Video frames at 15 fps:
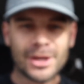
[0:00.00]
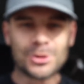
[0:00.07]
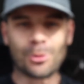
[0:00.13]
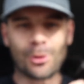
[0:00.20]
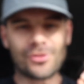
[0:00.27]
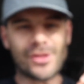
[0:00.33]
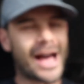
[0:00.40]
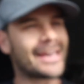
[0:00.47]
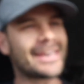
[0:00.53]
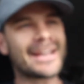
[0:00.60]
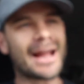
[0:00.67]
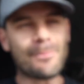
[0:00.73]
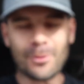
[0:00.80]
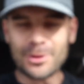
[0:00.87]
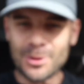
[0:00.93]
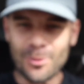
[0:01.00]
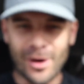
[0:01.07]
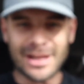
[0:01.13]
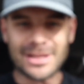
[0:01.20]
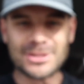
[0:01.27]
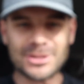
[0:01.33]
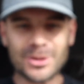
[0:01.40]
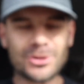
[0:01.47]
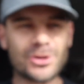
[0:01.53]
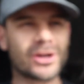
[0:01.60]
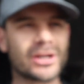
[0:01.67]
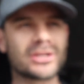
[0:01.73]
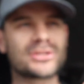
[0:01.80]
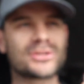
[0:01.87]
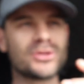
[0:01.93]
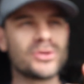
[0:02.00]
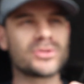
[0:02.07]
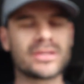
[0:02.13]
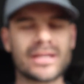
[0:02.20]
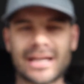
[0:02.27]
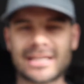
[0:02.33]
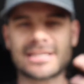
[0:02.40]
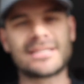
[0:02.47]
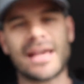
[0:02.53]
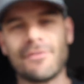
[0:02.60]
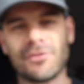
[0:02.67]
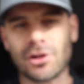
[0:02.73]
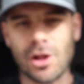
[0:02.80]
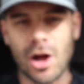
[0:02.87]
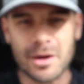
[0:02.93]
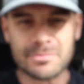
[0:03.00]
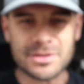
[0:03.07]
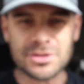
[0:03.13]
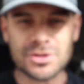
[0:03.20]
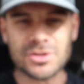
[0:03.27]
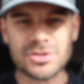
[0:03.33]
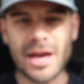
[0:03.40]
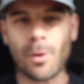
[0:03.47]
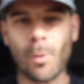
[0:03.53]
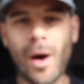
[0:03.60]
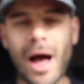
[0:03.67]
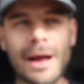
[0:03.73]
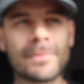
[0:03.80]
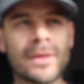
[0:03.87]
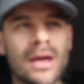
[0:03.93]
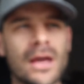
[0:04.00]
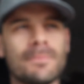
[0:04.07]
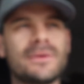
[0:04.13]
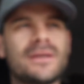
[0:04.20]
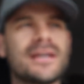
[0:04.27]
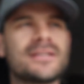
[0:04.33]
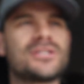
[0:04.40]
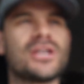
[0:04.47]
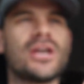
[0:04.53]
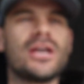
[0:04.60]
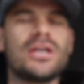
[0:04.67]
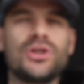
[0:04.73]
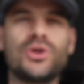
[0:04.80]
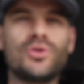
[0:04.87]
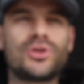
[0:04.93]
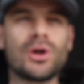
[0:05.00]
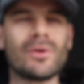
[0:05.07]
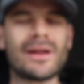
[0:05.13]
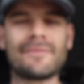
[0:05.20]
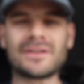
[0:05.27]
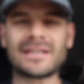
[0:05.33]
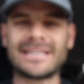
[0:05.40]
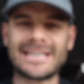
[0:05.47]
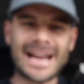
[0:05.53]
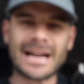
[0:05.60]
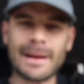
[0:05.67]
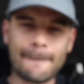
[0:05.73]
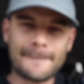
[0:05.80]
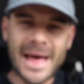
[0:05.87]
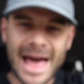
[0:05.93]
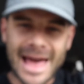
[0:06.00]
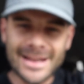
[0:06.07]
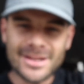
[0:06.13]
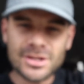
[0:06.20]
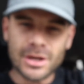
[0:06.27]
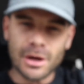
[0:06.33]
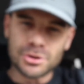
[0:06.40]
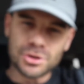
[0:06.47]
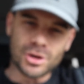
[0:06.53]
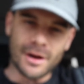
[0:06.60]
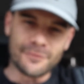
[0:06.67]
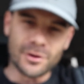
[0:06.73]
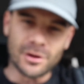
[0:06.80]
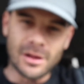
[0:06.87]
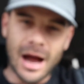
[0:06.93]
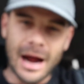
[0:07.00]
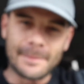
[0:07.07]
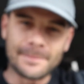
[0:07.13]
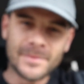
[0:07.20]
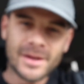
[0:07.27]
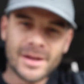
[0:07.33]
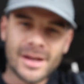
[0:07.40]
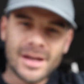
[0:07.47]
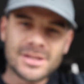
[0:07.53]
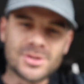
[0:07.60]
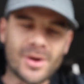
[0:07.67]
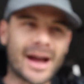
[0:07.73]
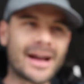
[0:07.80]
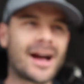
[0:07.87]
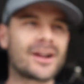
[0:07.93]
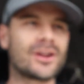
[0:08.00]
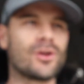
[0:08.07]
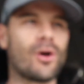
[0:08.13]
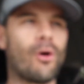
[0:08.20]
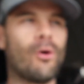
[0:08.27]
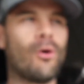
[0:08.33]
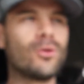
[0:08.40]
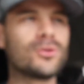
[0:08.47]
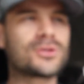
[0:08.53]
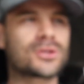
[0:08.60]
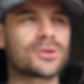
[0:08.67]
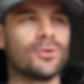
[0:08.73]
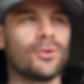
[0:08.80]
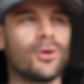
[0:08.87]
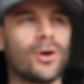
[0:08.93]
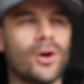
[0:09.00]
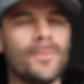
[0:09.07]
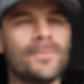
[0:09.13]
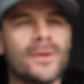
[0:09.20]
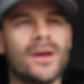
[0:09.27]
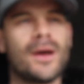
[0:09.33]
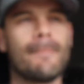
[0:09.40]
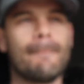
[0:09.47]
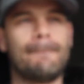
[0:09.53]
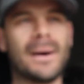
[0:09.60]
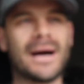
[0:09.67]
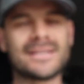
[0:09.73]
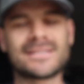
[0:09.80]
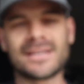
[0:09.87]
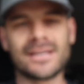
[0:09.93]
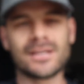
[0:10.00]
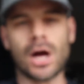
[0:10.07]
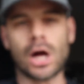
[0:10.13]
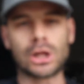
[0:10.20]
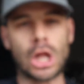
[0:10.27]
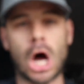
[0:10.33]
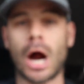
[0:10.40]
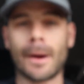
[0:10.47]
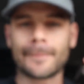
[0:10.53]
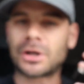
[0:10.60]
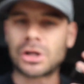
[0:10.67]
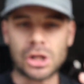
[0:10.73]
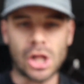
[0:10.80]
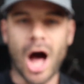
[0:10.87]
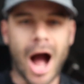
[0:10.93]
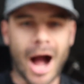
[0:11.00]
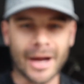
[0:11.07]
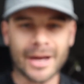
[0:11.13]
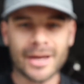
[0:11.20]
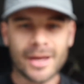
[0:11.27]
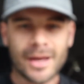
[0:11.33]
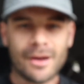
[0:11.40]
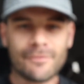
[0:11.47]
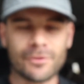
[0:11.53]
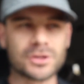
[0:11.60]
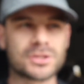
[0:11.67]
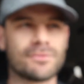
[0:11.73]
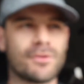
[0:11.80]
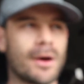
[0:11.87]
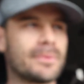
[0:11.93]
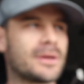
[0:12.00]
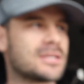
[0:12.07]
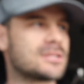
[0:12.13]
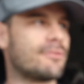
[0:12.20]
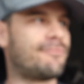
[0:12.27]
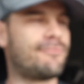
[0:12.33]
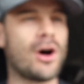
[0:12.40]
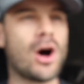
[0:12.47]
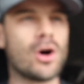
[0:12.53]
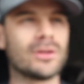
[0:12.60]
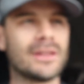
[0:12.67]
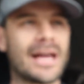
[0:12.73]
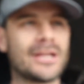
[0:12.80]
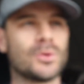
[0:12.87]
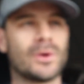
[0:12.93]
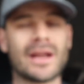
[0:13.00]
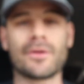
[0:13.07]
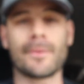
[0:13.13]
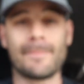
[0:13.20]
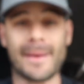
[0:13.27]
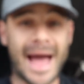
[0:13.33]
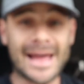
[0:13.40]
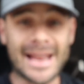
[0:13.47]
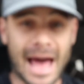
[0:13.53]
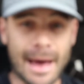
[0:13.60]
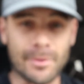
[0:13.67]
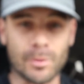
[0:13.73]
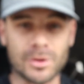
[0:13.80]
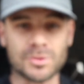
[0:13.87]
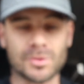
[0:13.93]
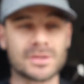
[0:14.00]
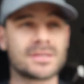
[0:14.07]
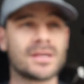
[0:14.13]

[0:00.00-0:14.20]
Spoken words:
You will not get up when you wanted to. You're gonna snooze the next 7 alarms that you set. Why? Because you don't have to get out of bed to go turn off your alarm. So I got an old school buzzing alarm clock. First of all, because the phone led to another bad habit, which was,